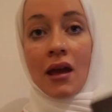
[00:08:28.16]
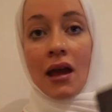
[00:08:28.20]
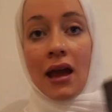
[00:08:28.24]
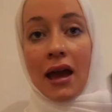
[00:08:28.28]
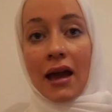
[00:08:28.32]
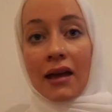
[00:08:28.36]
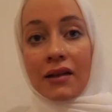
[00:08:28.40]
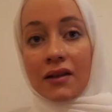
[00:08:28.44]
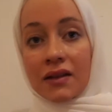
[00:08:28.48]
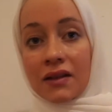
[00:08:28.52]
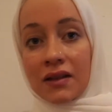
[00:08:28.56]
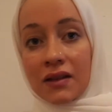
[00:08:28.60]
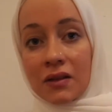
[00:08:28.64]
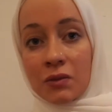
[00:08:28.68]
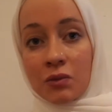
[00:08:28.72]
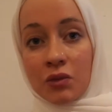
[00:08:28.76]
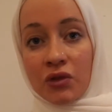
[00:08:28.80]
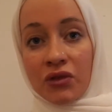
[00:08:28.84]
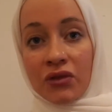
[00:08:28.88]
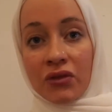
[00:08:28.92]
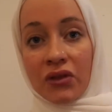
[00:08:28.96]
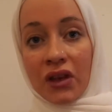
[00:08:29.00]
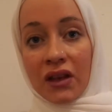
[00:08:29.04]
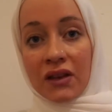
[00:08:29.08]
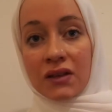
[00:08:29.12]
as this
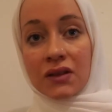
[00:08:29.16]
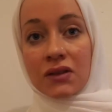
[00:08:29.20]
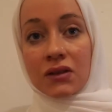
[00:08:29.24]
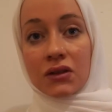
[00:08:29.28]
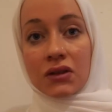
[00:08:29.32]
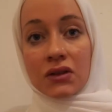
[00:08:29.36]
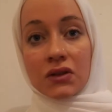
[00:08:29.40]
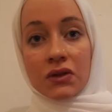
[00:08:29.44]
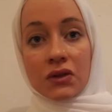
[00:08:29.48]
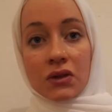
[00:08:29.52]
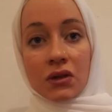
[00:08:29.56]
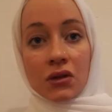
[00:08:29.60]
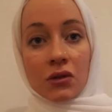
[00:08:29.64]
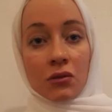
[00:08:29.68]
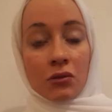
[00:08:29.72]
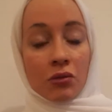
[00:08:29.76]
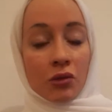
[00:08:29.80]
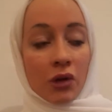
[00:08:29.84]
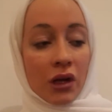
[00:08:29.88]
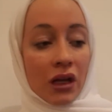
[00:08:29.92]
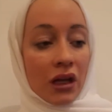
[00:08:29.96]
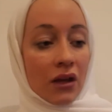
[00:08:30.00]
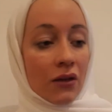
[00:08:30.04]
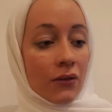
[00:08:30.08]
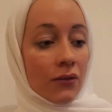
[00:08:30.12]
professor is sort of
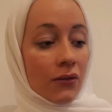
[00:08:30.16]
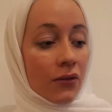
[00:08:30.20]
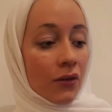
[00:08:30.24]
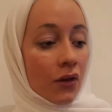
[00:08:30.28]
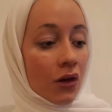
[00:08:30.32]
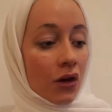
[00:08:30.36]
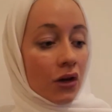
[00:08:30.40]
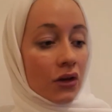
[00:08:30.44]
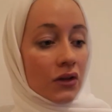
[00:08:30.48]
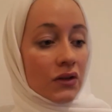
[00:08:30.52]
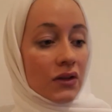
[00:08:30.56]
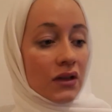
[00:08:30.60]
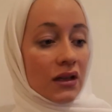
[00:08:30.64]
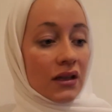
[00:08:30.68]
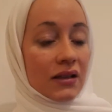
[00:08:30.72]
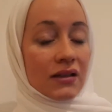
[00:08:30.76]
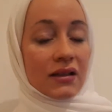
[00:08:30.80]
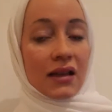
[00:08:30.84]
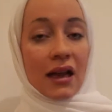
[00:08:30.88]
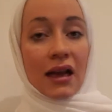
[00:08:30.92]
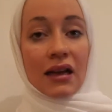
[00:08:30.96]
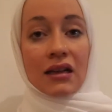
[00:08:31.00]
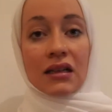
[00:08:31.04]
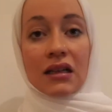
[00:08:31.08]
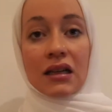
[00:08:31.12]
bringing forth, is
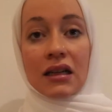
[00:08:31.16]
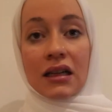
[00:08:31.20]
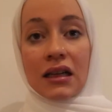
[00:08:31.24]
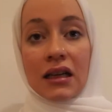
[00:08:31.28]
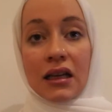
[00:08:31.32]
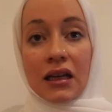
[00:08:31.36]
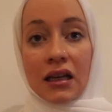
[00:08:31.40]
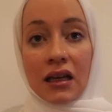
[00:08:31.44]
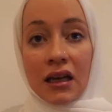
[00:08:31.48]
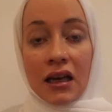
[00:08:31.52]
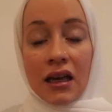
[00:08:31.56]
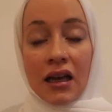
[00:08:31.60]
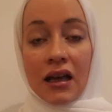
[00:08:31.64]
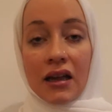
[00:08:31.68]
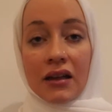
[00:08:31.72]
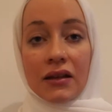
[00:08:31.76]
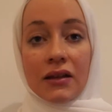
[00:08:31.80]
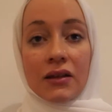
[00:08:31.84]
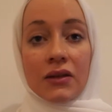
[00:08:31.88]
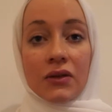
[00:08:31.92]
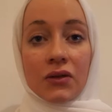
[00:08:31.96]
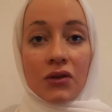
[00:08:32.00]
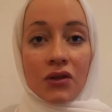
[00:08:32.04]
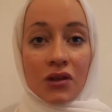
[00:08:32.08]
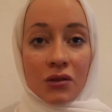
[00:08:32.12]
actually
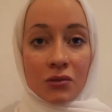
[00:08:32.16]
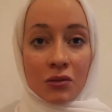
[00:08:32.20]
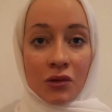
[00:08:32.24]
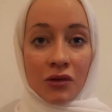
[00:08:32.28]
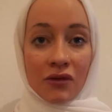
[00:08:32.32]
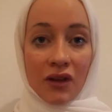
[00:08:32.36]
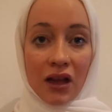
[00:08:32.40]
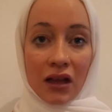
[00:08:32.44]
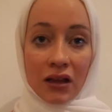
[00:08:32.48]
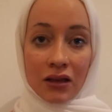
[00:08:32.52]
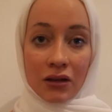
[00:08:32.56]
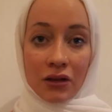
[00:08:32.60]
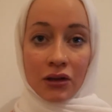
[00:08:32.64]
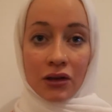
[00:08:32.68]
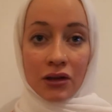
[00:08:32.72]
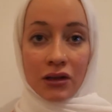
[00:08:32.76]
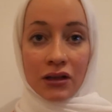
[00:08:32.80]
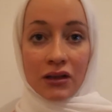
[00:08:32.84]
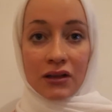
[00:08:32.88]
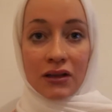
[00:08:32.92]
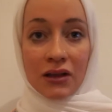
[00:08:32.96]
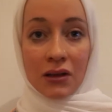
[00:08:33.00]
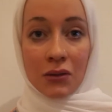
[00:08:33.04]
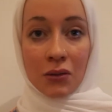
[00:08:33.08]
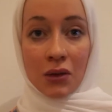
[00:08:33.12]
this form of
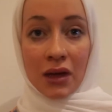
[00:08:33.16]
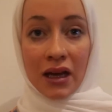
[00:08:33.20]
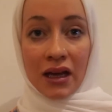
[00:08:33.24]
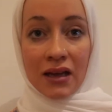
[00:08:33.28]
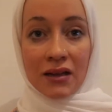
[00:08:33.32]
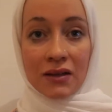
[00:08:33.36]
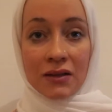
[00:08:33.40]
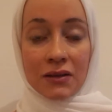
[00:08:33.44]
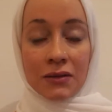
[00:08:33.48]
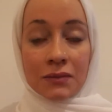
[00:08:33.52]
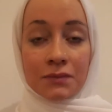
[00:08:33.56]
alternative ways